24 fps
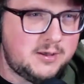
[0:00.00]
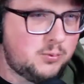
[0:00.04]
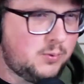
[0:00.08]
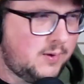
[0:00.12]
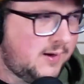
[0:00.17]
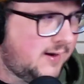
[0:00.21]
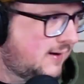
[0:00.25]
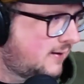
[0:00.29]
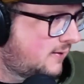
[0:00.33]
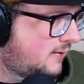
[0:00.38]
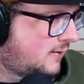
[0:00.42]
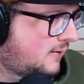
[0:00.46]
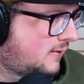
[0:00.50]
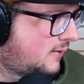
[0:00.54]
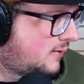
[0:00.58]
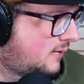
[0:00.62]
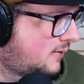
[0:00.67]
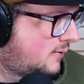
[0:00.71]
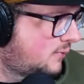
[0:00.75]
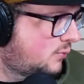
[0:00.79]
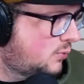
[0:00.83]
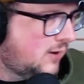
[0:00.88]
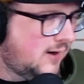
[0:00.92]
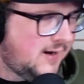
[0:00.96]

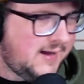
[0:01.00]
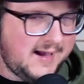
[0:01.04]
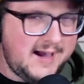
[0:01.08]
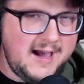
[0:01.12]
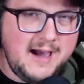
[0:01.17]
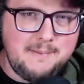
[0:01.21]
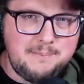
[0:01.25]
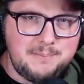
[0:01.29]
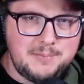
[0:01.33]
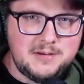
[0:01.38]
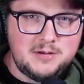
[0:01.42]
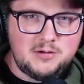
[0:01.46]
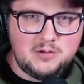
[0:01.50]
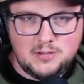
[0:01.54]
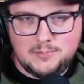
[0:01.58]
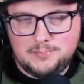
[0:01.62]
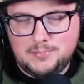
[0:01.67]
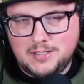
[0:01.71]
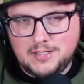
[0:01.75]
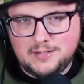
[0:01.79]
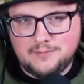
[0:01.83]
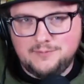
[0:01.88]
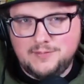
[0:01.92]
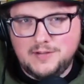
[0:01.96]
What happened? Or
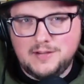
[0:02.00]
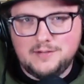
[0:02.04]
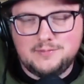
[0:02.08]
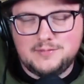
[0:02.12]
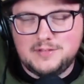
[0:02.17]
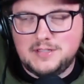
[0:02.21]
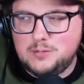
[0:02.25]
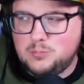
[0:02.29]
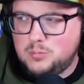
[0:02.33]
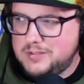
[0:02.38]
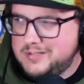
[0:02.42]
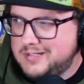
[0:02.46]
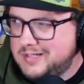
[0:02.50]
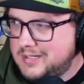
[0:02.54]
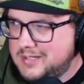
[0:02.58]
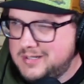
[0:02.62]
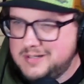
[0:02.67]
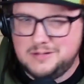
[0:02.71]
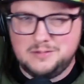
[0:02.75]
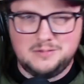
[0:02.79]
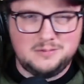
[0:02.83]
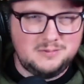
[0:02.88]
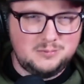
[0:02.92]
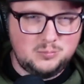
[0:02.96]
$1.50? What?
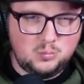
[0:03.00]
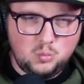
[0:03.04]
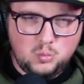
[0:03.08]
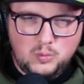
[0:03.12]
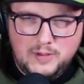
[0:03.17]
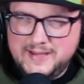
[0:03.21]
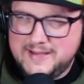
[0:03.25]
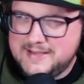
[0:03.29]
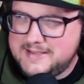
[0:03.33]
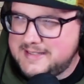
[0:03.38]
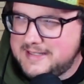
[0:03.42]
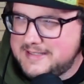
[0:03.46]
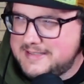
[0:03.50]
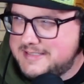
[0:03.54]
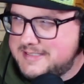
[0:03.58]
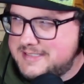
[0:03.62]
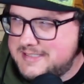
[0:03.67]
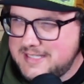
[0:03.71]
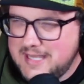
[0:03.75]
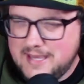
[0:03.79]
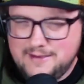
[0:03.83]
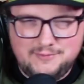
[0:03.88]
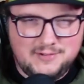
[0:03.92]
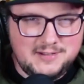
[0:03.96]
Wheat at
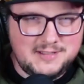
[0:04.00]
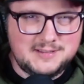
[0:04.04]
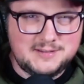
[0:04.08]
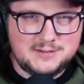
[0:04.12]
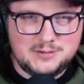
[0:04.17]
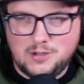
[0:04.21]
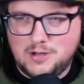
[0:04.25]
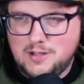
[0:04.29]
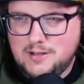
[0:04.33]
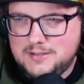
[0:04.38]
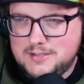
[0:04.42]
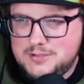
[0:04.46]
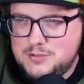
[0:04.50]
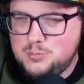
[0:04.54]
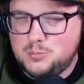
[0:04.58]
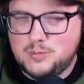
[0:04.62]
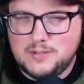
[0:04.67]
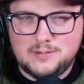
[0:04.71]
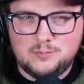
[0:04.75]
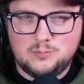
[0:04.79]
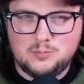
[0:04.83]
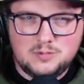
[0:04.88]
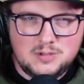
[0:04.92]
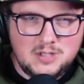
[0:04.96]
$7?
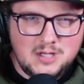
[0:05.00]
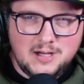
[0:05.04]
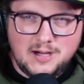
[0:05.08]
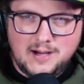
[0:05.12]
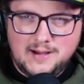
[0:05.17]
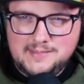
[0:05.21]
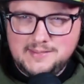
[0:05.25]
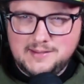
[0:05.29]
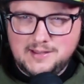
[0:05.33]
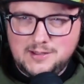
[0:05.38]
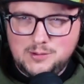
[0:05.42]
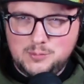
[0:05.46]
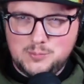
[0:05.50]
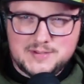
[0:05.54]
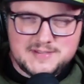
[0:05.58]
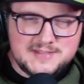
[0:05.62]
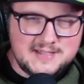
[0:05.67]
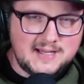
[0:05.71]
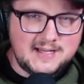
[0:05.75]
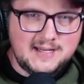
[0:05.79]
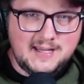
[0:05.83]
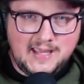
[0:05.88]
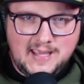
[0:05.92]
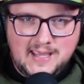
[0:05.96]
What? I thought it was
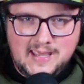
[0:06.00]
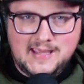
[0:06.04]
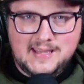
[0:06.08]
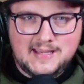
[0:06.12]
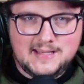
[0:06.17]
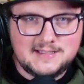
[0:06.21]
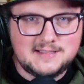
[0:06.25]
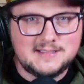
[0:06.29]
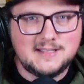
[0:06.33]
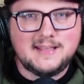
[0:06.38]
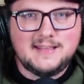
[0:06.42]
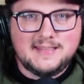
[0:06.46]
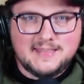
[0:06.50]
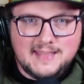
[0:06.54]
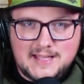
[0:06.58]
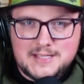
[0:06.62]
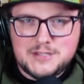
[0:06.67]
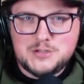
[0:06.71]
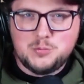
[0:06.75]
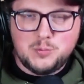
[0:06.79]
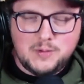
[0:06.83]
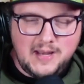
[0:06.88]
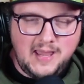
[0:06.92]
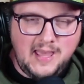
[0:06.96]
at $8. Like,
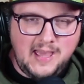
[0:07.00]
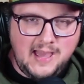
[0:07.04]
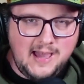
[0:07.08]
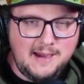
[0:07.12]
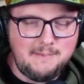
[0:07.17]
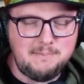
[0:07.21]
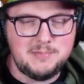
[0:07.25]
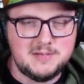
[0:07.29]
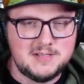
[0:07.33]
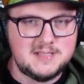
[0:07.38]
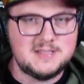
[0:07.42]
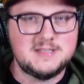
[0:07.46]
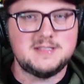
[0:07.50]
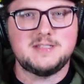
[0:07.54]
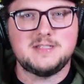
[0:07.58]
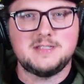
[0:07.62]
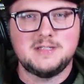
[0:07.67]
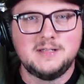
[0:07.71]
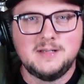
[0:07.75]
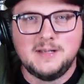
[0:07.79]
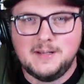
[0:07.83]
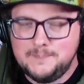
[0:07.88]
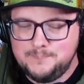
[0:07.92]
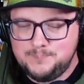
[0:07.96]
that's what happens
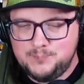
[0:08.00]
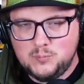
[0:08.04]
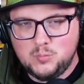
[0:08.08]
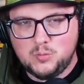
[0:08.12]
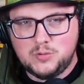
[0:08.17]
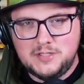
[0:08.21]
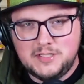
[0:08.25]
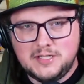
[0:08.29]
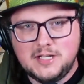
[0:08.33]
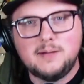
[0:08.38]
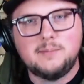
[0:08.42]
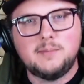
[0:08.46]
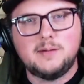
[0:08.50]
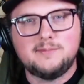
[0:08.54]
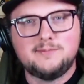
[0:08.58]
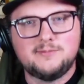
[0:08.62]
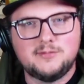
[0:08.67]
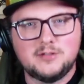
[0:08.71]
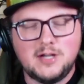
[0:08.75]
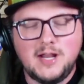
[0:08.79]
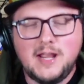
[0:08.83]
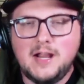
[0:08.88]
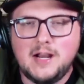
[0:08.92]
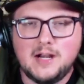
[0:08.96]
when you come up
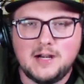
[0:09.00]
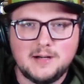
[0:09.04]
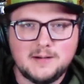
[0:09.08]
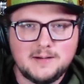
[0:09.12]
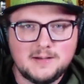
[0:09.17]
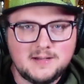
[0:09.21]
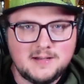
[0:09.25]
for air.